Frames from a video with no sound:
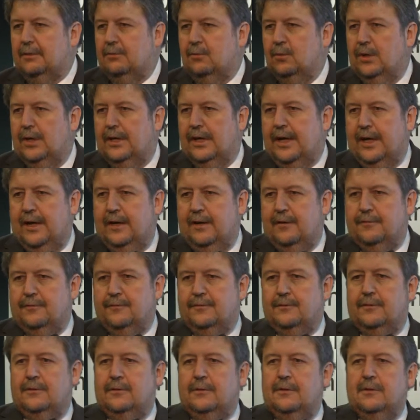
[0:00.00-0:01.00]
will have
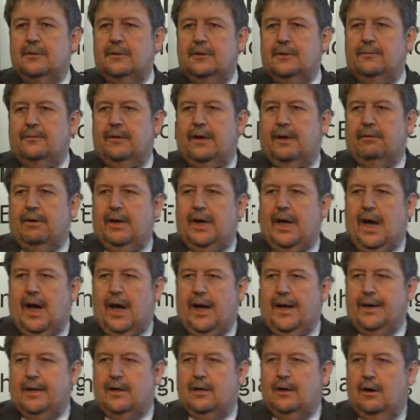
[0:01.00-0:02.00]
very
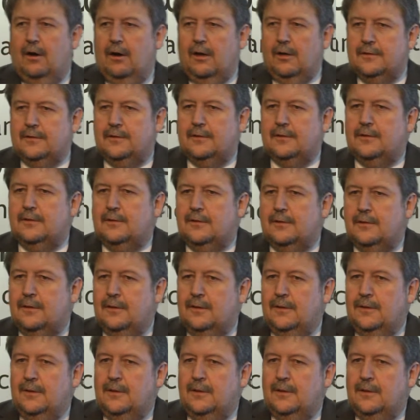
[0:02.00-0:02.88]
high costs